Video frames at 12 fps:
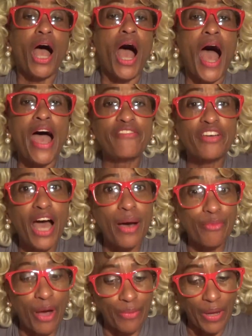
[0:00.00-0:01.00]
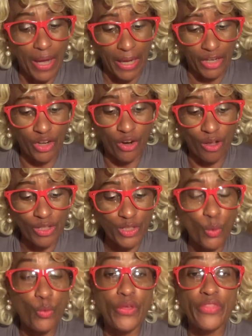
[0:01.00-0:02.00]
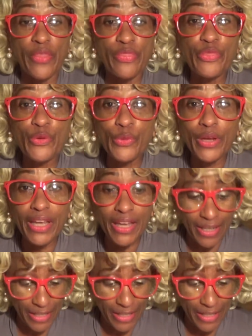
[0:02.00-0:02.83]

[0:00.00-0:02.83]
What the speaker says: I've come up, girls, with 3